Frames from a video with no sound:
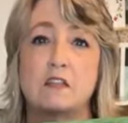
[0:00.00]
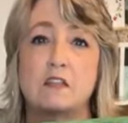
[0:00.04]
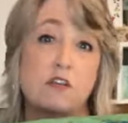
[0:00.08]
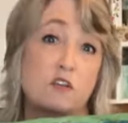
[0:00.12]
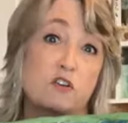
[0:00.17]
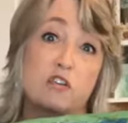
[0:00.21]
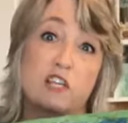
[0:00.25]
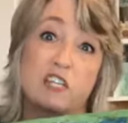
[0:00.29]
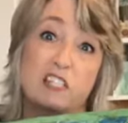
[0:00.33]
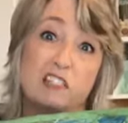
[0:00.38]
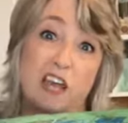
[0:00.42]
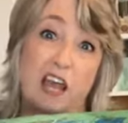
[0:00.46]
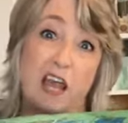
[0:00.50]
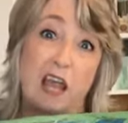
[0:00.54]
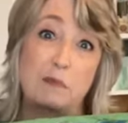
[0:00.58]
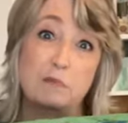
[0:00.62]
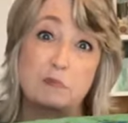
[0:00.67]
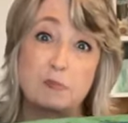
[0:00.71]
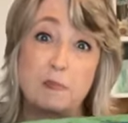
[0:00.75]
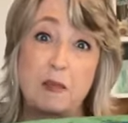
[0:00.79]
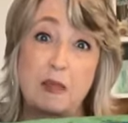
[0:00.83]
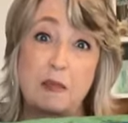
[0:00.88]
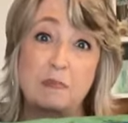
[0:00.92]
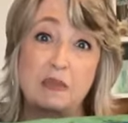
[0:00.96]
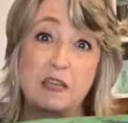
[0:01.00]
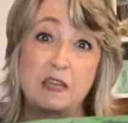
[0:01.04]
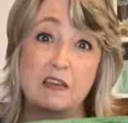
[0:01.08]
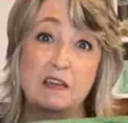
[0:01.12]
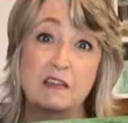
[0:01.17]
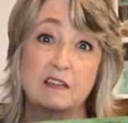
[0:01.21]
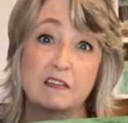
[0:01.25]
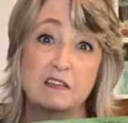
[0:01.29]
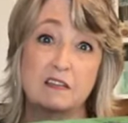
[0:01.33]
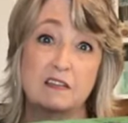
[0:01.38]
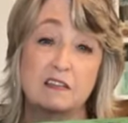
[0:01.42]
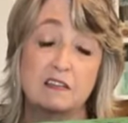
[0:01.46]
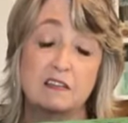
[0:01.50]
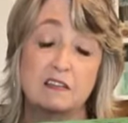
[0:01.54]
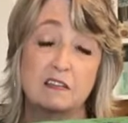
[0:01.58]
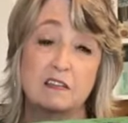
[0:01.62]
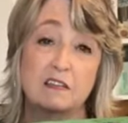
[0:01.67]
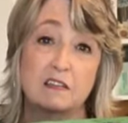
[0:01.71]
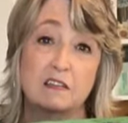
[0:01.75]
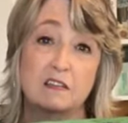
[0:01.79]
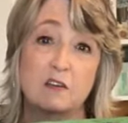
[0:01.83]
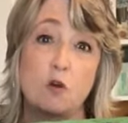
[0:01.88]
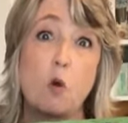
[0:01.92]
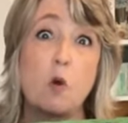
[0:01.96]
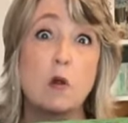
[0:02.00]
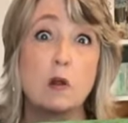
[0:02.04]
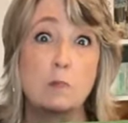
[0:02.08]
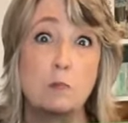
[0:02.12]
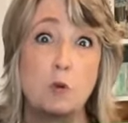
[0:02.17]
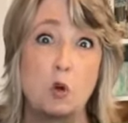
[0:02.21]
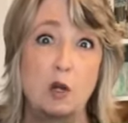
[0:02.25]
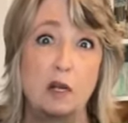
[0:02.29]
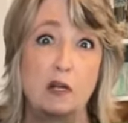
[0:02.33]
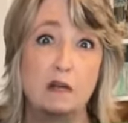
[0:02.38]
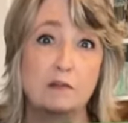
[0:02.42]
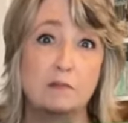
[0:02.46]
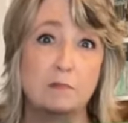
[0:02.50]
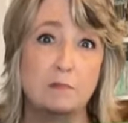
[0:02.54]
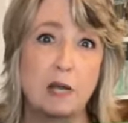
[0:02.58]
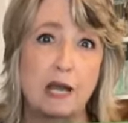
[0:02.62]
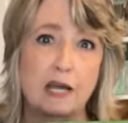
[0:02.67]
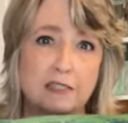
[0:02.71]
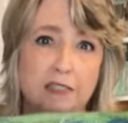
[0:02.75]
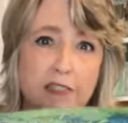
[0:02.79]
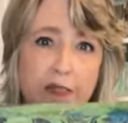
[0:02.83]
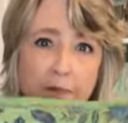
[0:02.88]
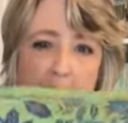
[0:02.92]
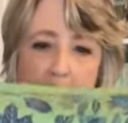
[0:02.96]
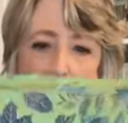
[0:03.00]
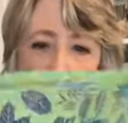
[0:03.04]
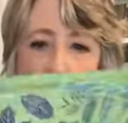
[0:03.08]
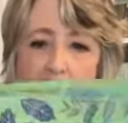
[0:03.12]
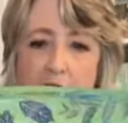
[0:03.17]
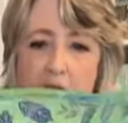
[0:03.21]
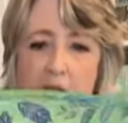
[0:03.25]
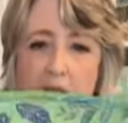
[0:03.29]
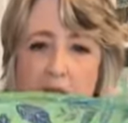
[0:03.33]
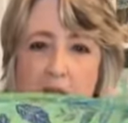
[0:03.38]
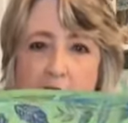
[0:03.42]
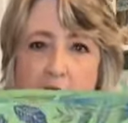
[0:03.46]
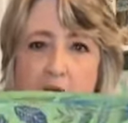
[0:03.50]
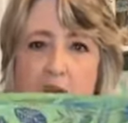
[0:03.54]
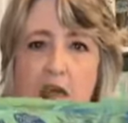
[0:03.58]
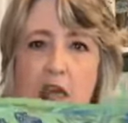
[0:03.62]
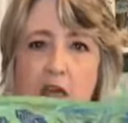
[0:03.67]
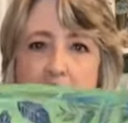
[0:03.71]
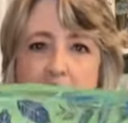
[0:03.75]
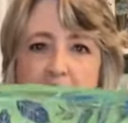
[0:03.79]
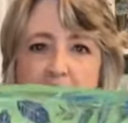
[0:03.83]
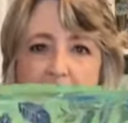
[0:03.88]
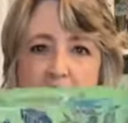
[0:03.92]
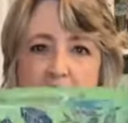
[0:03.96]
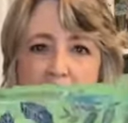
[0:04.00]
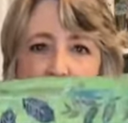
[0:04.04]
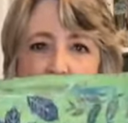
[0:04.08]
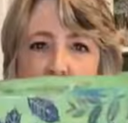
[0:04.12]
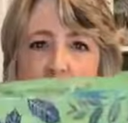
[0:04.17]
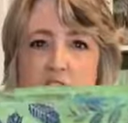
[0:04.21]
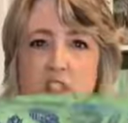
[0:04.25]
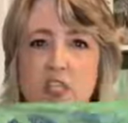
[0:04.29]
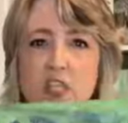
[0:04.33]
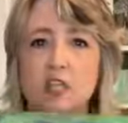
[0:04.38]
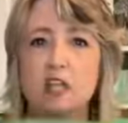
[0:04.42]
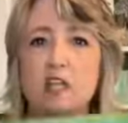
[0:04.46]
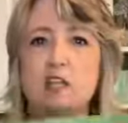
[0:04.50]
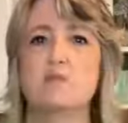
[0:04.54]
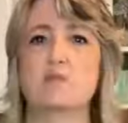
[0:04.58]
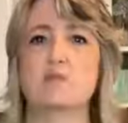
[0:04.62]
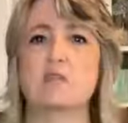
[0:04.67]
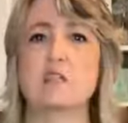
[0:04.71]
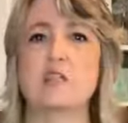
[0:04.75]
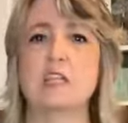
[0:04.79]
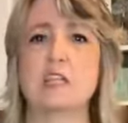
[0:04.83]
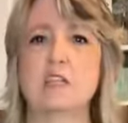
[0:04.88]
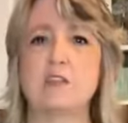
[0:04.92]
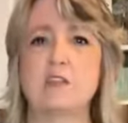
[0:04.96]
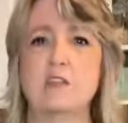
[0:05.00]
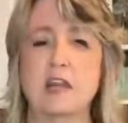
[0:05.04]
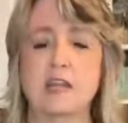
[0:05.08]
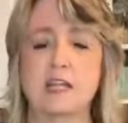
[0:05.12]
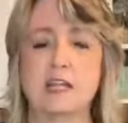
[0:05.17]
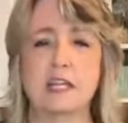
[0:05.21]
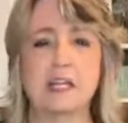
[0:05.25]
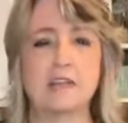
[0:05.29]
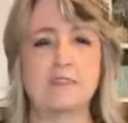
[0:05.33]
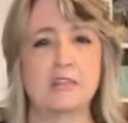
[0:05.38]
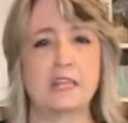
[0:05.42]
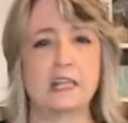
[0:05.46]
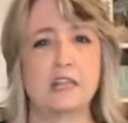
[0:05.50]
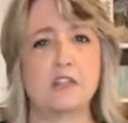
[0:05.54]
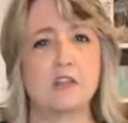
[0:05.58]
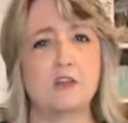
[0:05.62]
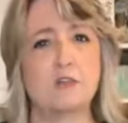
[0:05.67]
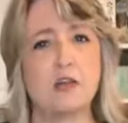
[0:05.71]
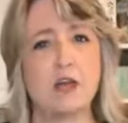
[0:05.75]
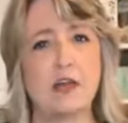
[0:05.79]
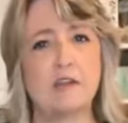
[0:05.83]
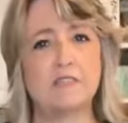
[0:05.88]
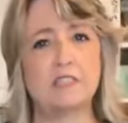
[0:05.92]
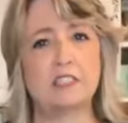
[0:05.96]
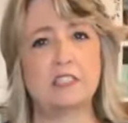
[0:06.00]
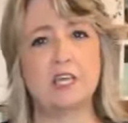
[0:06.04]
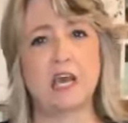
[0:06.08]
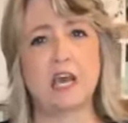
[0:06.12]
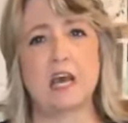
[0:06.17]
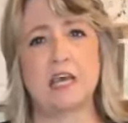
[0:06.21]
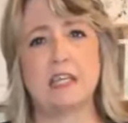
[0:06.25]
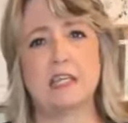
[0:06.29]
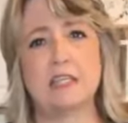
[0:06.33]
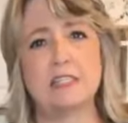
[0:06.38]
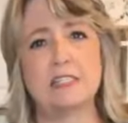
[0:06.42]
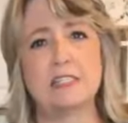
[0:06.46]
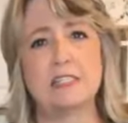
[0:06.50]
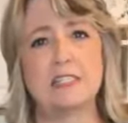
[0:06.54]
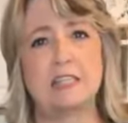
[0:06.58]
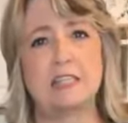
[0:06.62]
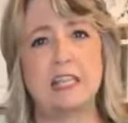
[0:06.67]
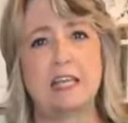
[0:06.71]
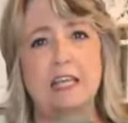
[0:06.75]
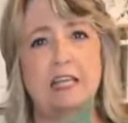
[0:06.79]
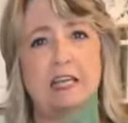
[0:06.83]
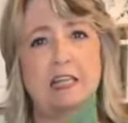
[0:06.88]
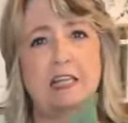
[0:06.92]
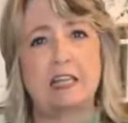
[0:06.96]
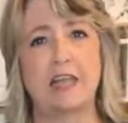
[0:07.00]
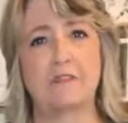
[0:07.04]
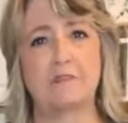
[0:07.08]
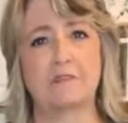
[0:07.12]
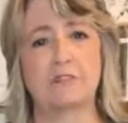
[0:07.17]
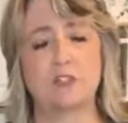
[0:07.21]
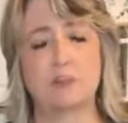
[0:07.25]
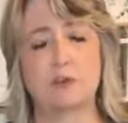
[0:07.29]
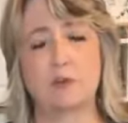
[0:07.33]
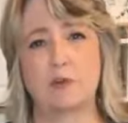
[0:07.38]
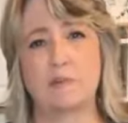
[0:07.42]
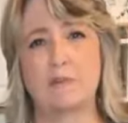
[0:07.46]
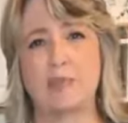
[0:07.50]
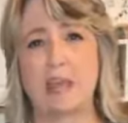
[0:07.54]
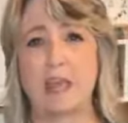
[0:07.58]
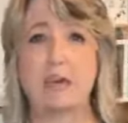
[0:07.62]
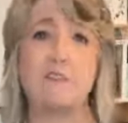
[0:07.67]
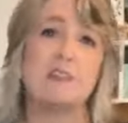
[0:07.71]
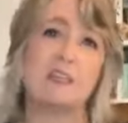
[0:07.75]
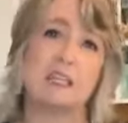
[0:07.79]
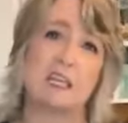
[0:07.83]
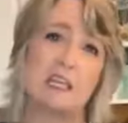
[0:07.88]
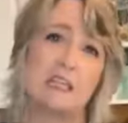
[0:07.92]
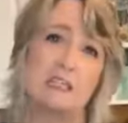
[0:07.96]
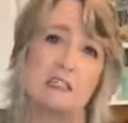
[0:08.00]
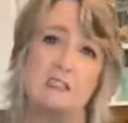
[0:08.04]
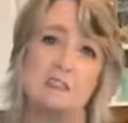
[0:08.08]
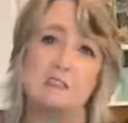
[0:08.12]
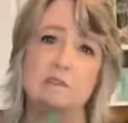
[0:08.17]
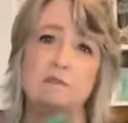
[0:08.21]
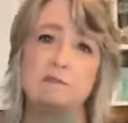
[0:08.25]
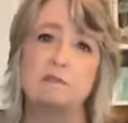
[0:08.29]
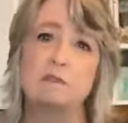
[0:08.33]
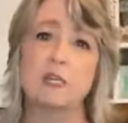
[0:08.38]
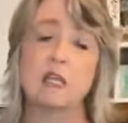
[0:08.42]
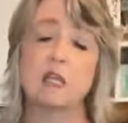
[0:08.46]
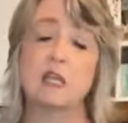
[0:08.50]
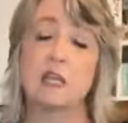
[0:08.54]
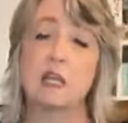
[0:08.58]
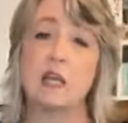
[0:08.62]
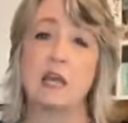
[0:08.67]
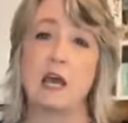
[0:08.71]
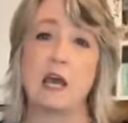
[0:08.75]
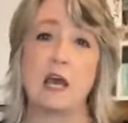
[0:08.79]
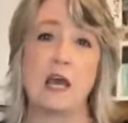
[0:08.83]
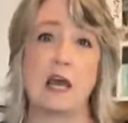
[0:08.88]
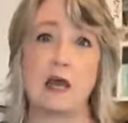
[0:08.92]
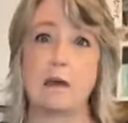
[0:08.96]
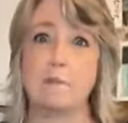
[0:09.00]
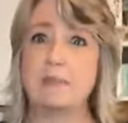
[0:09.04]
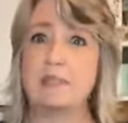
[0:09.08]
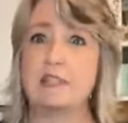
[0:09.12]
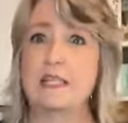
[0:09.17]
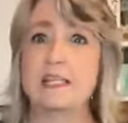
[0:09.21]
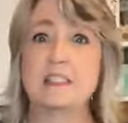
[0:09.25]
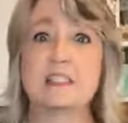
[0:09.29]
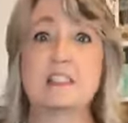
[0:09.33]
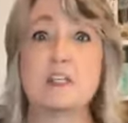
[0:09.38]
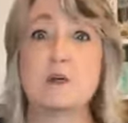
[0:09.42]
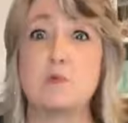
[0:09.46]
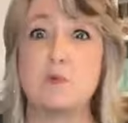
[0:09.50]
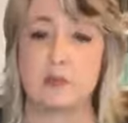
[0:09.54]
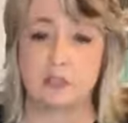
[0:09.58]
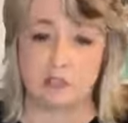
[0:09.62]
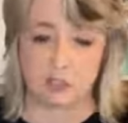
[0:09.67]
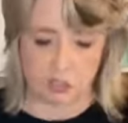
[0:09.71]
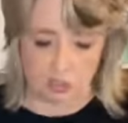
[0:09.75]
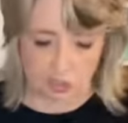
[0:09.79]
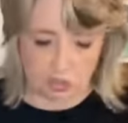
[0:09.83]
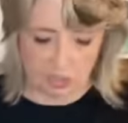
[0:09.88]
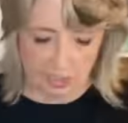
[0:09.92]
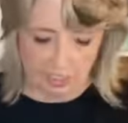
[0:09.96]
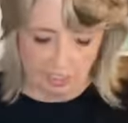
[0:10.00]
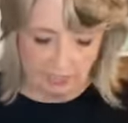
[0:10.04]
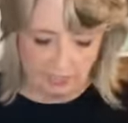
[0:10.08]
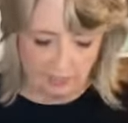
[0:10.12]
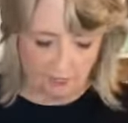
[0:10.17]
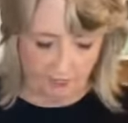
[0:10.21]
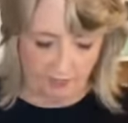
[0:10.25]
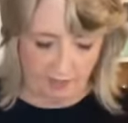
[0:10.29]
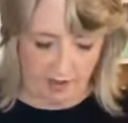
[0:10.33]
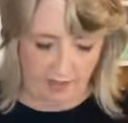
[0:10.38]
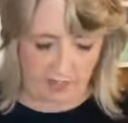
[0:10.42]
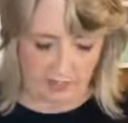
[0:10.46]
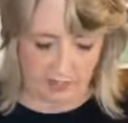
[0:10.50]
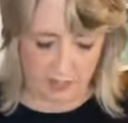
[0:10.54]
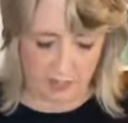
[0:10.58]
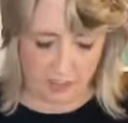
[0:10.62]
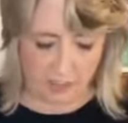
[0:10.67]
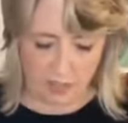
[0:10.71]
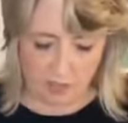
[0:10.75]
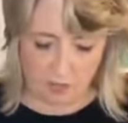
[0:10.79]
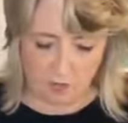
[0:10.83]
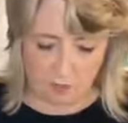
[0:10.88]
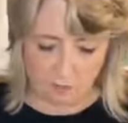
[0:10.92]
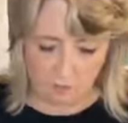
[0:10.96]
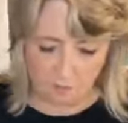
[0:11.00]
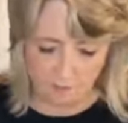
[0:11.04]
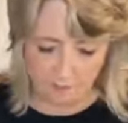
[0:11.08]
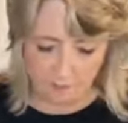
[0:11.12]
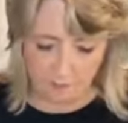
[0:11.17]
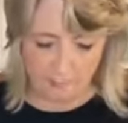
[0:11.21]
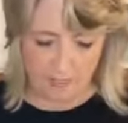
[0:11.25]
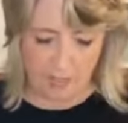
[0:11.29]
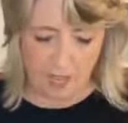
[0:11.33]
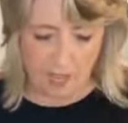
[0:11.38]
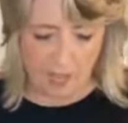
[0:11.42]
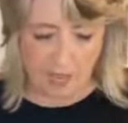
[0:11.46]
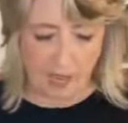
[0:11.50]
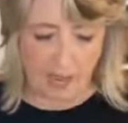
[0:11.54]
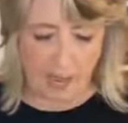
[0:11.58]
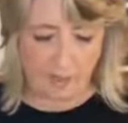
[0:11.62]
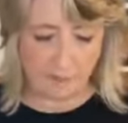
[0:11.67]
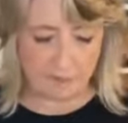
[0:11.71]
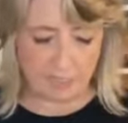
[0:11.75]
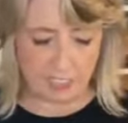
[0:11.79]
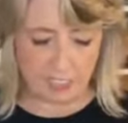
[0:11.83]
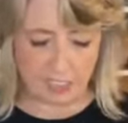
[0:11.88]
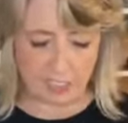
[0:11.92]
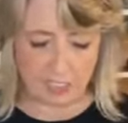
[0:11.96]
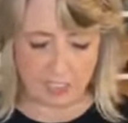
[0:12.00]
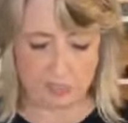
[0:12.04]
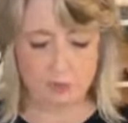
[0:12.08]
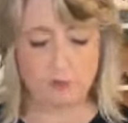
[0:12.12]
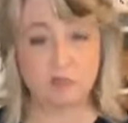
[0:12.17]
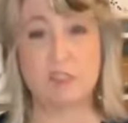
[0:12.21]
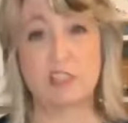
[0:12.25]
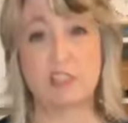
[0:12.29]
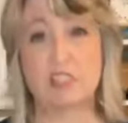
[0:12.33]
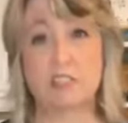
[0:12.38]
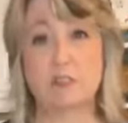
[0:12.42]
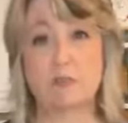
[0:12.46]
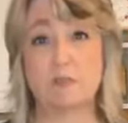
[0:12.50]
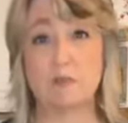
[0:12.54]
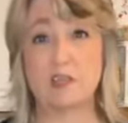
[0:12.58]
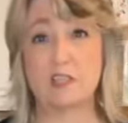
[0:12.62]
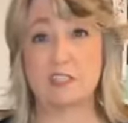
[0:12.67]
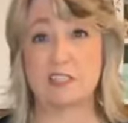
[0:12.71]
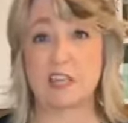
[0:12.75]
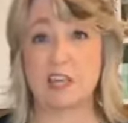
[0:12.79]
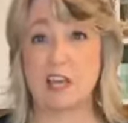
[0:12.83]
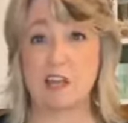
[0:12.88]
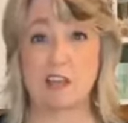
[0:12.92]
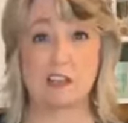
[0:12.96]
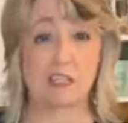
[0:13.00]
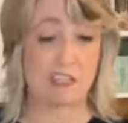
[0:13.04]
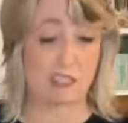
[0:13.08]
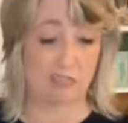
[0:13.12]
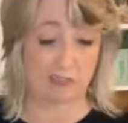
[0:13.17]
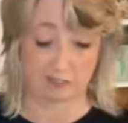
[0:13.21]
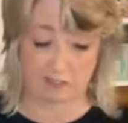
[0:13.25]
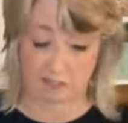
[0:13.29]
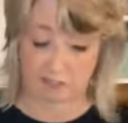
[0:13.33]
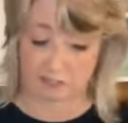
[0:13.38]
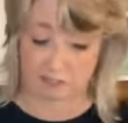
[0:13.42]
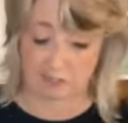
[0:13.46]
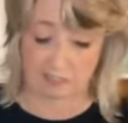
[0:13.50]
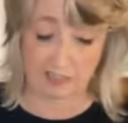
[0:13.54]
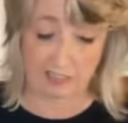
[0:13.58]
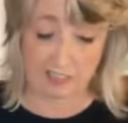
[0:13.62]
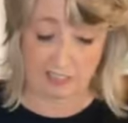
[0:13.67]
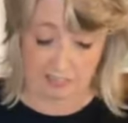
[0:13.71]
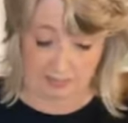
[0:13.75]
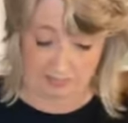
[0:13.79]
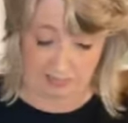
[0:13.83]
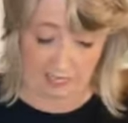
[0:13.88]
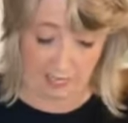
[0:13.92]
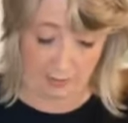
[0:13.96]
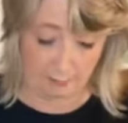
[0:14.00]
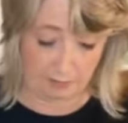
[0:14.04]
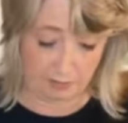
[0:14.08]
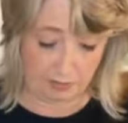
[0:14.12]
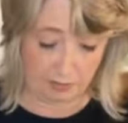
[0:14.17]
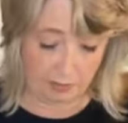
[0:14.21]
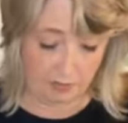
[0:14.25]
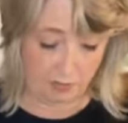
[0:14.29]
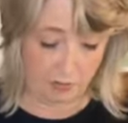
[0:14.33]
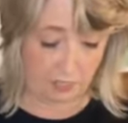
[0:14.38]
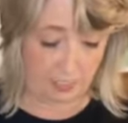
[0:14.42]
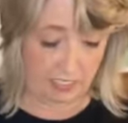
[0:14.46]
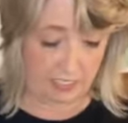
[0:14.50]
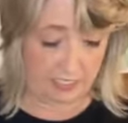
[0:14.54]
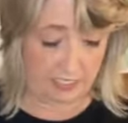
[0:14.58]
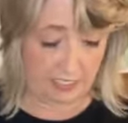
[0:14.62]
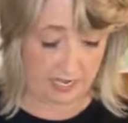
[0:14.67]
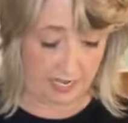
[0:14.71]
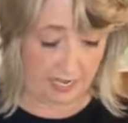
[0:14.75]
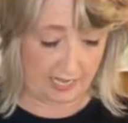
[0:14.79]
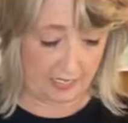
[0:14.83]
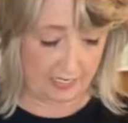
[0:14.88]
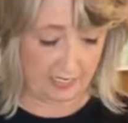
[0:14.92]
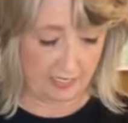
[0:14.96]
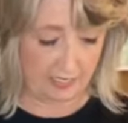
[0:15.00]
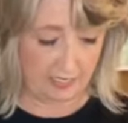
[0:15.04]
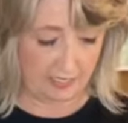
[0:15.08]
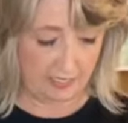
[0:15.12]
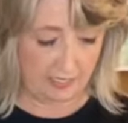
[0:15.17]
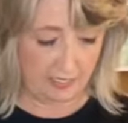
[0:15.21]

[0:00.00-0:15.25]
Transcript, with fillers: 30 times maybe, or more possibly. They start to look really cruddy. They don't have a ton of stick left to them. They have a little, um, but they still work just fine. So I'm going to use this one till it's, it's absolutely dead